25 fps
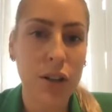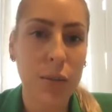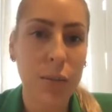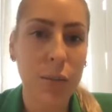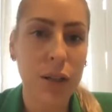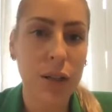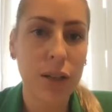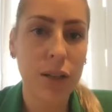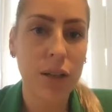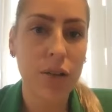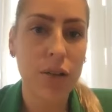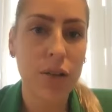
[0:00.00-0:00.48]
I
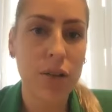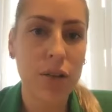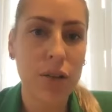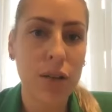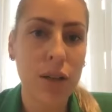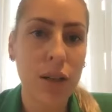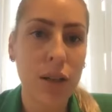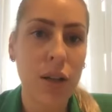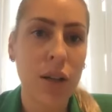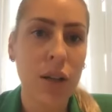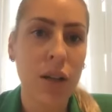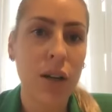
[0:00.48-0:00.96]
mean, there's
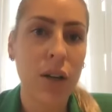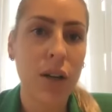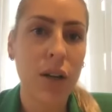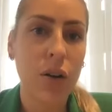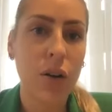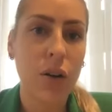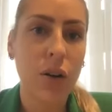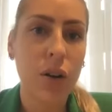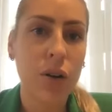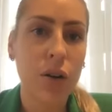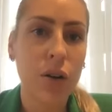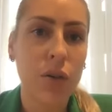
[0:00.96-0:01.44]
a
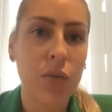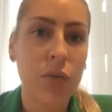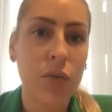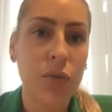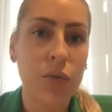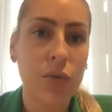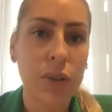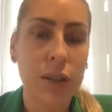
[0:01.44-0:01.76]
lot of,